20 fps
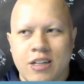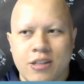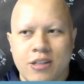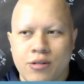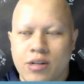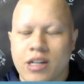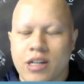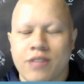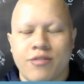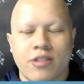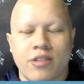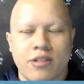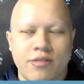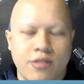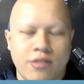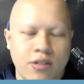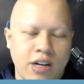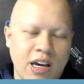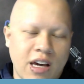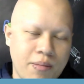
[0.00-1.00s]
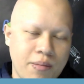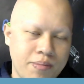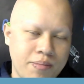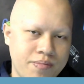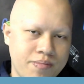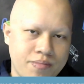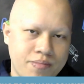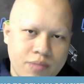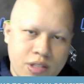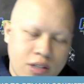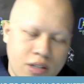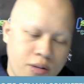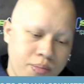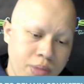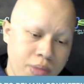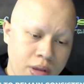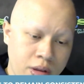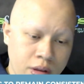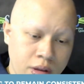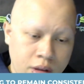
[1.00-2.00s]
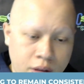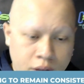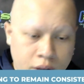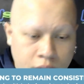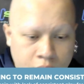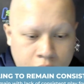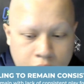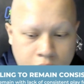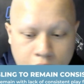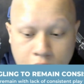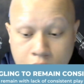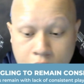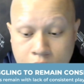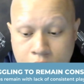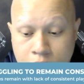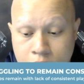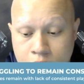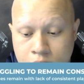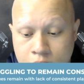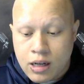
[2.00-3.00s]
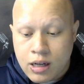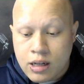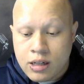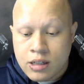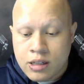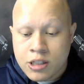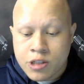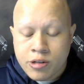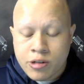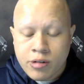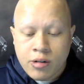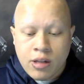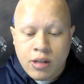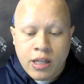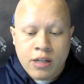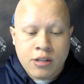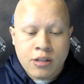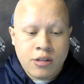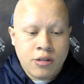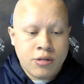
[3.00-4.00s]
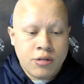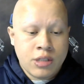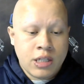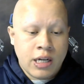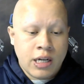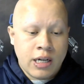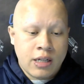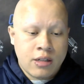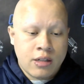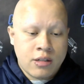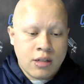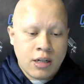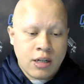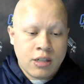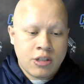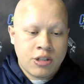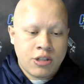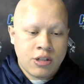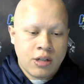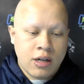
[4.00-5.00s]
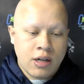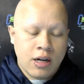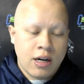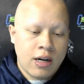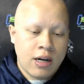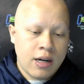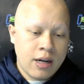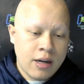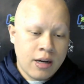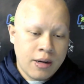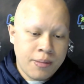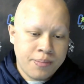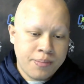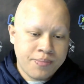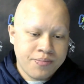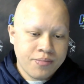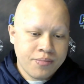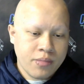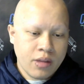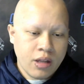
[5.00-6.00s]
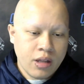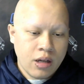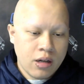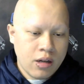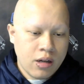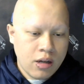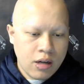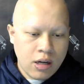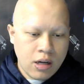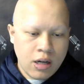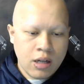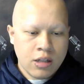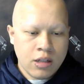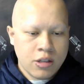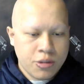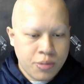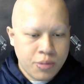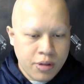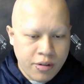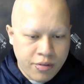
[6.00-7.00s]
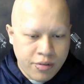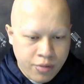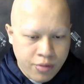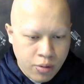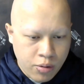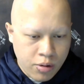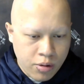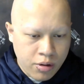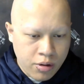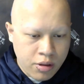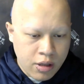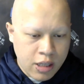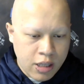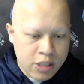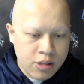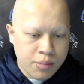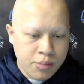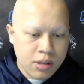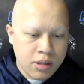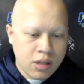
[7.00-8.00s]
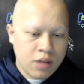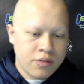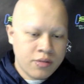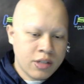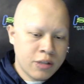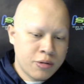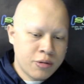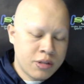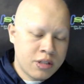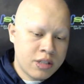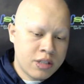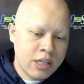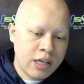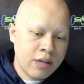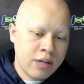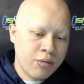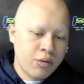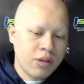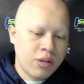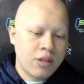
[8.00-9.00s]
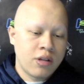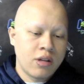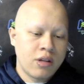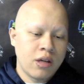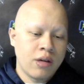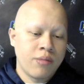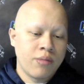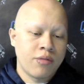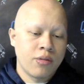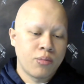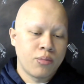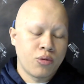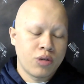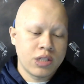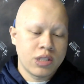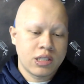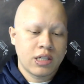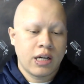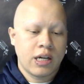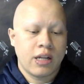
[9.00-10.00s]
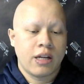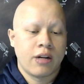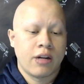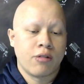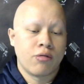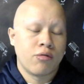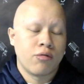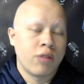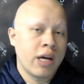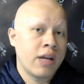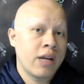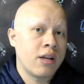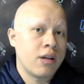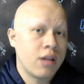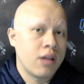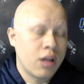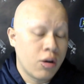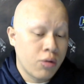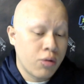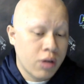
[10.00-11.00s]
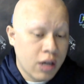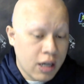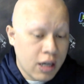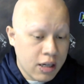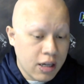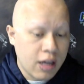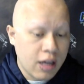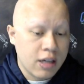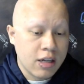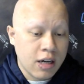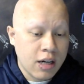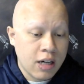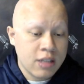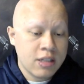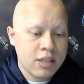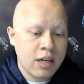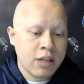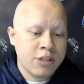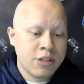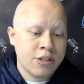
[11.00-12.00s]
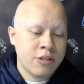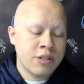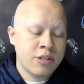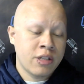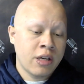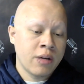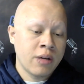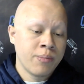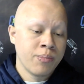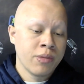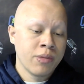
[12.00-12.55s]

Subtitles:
doing it for the full game. So in injury-related news and such, on the 24th, Andre Burakovsky was seen with the team for morning skate in a red non-contact jersey.